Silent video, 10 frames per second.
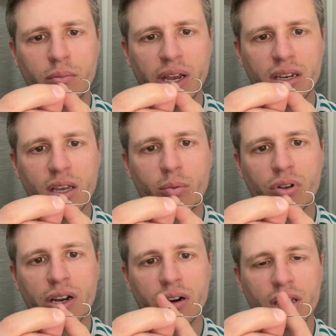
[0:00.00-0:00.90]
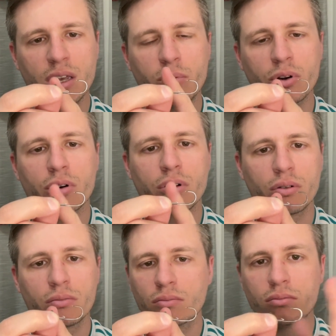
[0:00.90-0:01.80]
Bait keeper there to keep your
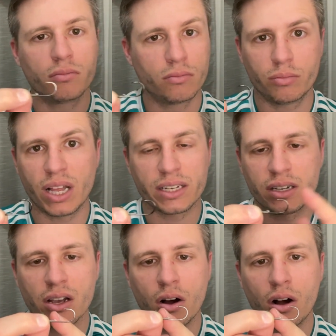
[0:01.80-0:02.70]
plastic